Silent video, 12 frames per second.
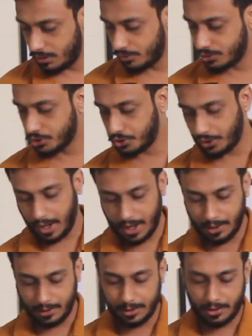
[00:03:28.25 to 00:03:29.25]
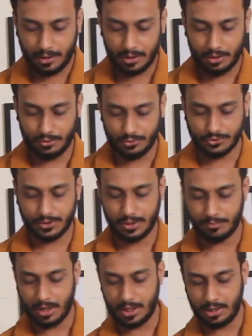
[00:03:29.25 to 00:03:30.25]
going to strain it
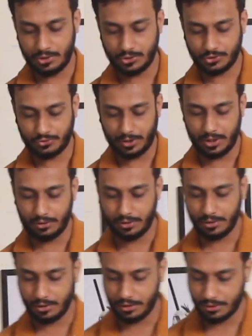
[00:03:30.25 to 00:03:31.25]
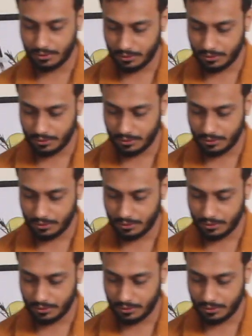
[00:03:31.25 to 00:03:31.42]
using my strainer here.